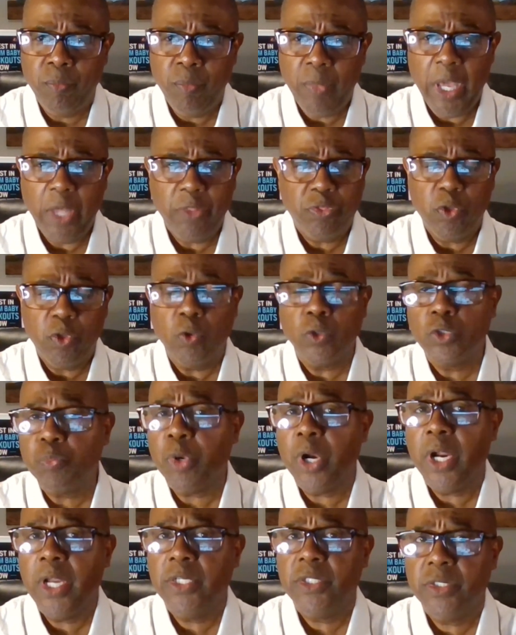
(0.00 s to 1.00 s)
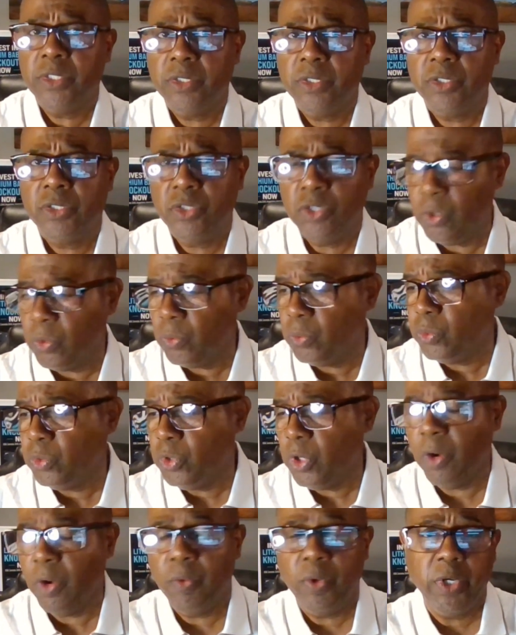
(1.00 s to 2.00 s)
at those prices, so
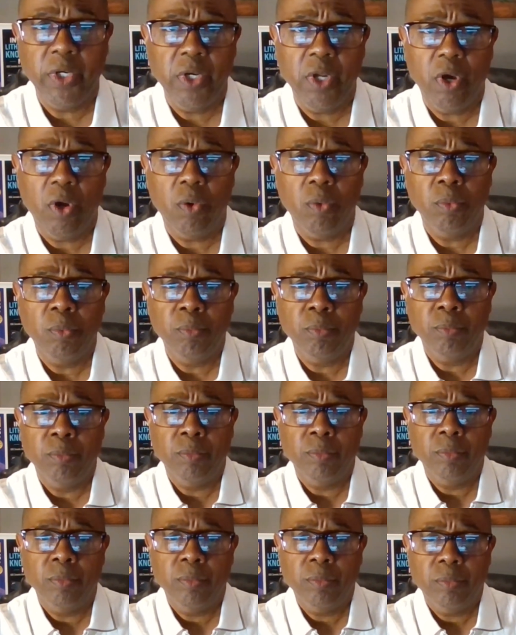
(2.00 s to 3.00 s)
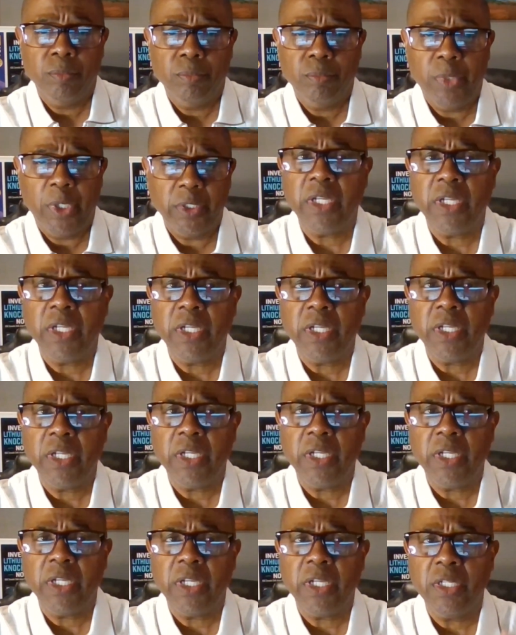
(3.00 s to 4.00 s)
you already know. But
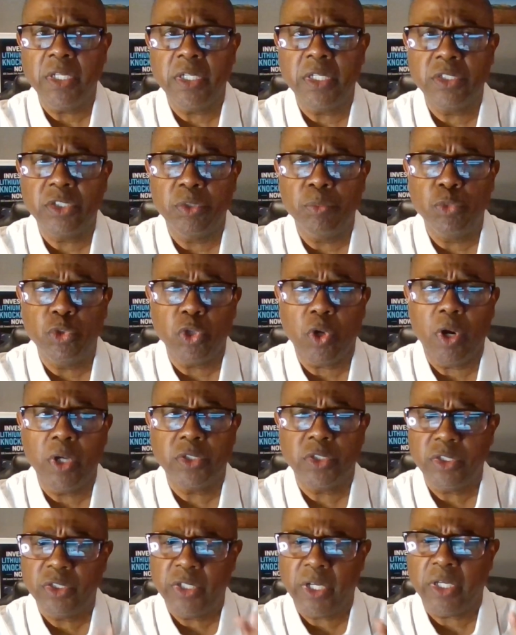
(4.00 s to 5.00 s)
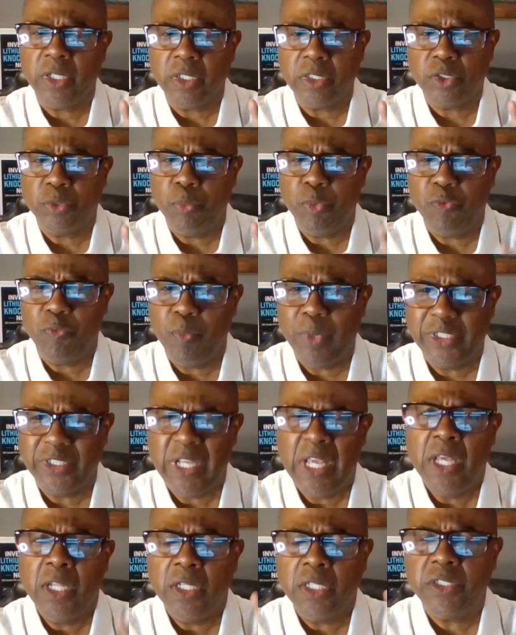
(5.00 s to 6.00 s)
let's take a look at some charts. Let's take a look at some
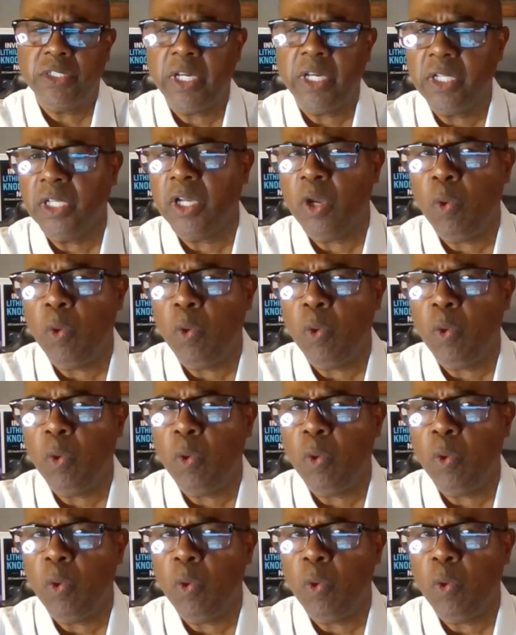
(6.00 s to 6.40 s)
information. Let's take a look